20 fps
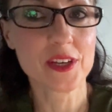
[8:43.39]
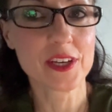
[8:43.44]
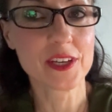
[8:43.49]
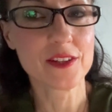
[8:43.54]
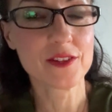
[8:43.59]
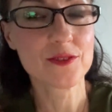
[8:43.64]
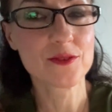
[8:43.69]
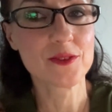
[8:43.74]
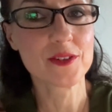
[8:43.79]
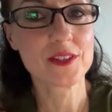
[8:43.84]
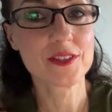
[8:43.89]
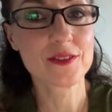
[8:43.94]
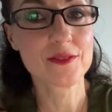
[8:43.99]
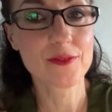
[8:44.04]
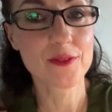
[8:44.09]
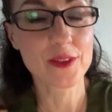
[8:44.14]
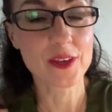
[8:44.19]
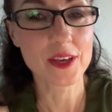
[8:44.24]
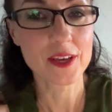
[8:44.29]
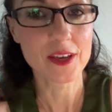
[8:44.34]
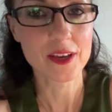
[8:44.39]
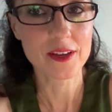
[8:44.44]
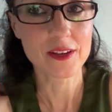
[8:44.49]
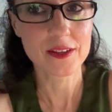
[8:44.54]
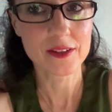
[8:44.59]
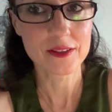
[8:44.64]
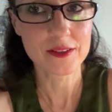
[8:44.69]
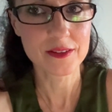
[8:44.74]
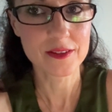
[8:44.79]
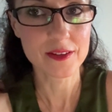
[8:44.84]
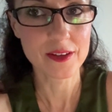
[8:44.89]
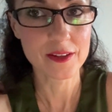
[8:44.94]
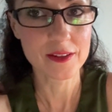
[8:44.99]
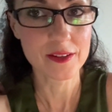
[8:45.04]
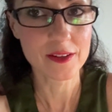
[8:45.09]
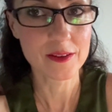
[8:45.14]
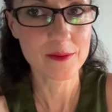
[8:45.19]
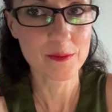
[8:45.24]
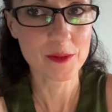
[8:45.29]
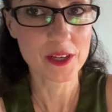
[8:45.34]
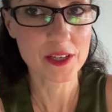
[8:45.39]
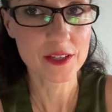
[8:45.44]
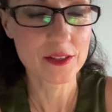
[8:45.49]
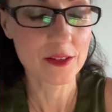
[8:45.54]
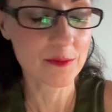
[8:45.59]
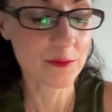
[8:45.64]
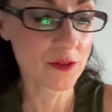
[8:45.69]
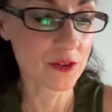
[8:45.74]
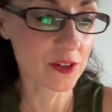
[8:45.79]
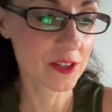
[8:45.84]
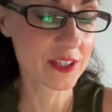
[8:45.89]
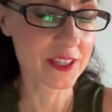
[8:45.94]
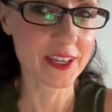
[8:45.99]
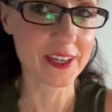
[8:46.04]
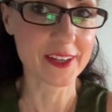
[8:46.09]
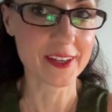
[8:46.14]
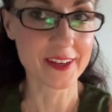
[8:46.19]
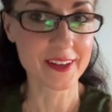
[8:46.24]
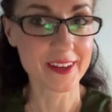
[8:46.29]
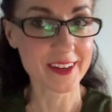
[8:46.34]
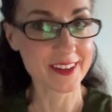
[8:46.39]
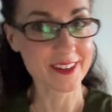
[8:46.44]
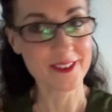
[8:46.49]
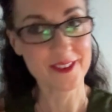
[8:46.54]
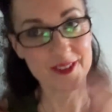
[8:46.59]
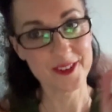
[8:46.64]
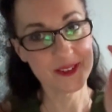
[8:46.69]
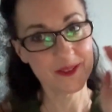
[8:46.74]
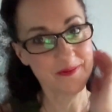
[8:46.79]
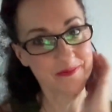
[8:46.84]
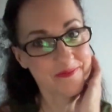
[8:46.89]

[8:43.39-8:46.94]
into it, thinking that it makes it more exciting. I don't know.